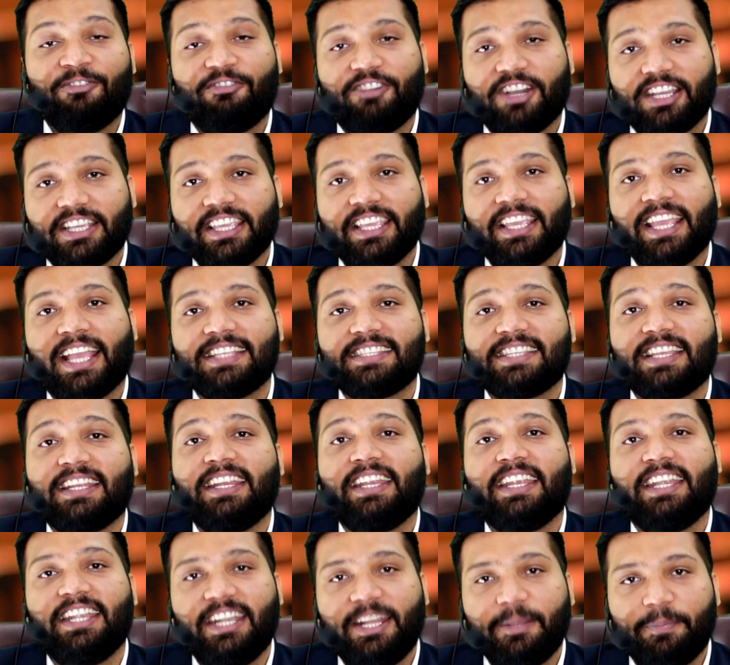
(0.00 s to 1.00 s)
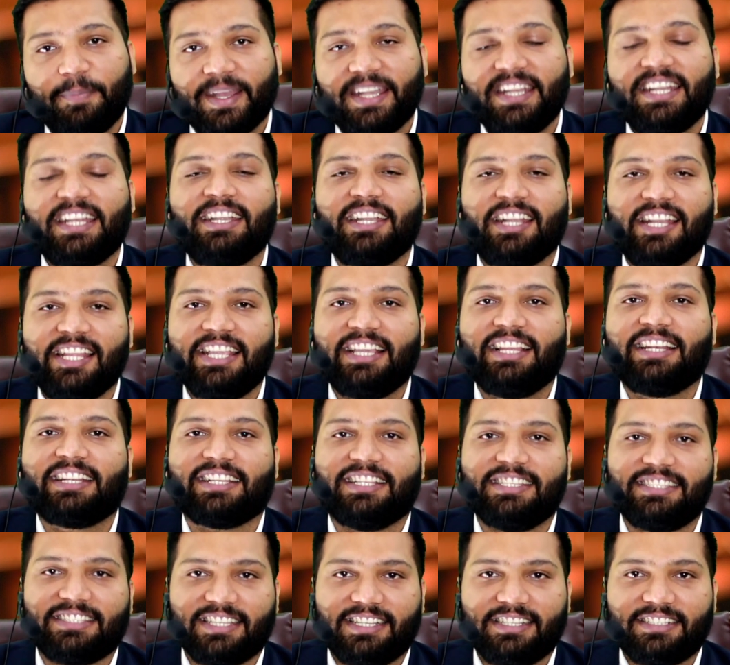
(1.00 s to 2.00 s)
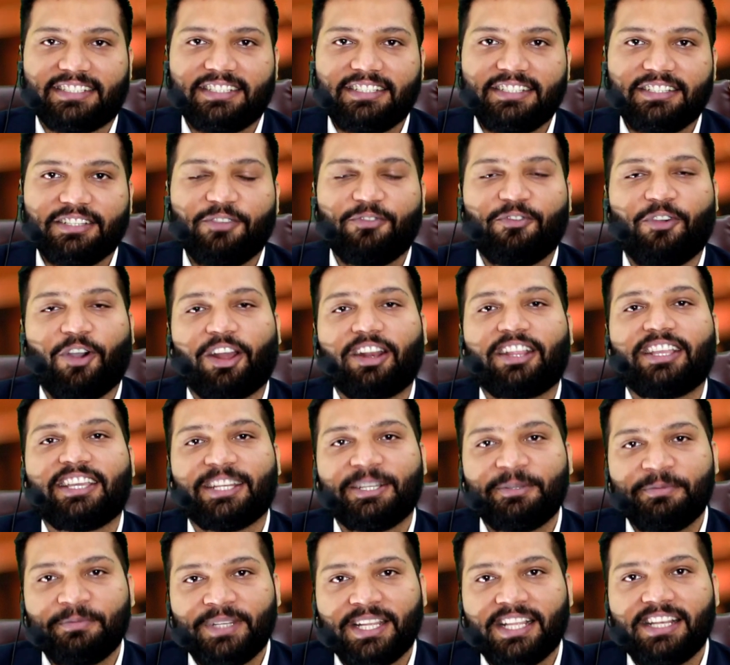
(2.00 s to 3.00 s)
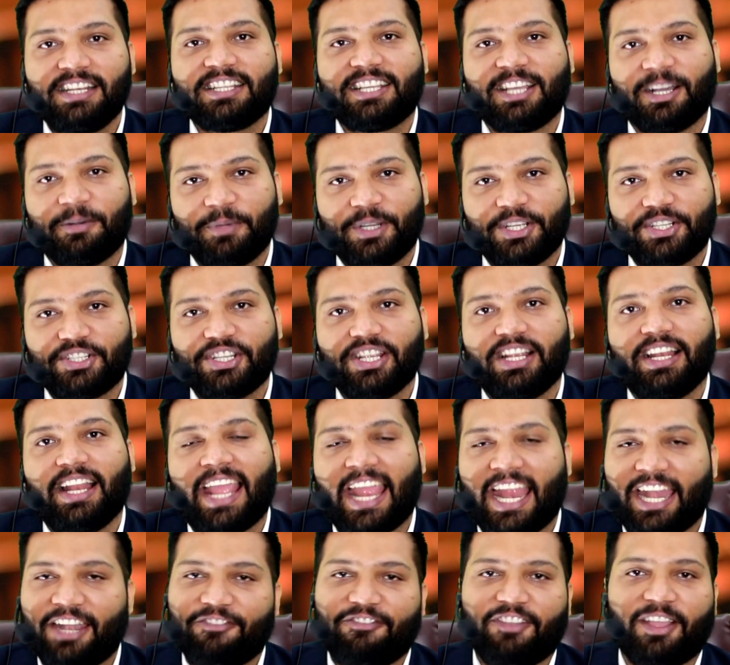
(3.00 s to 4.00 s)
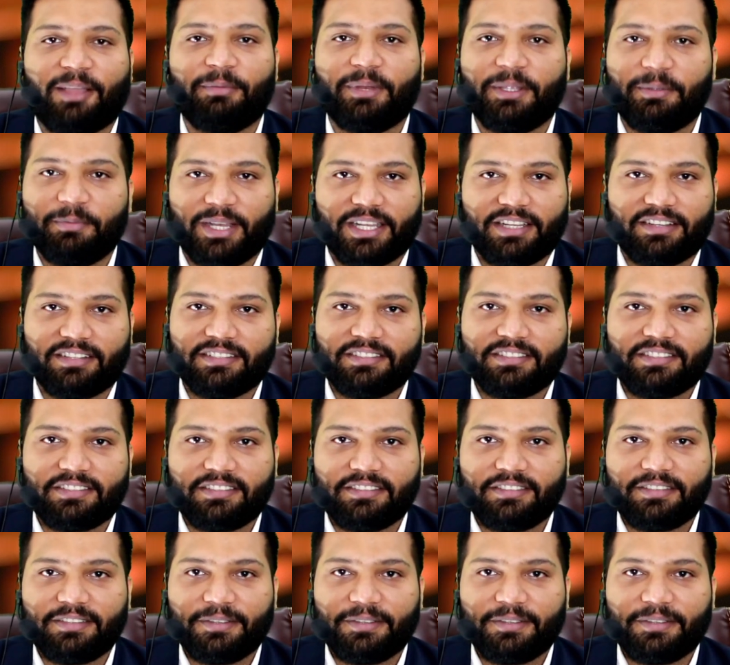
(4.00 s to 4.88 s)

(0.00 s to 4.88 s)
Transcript: working as an independent legal consultant for criminal, commercial and family matters.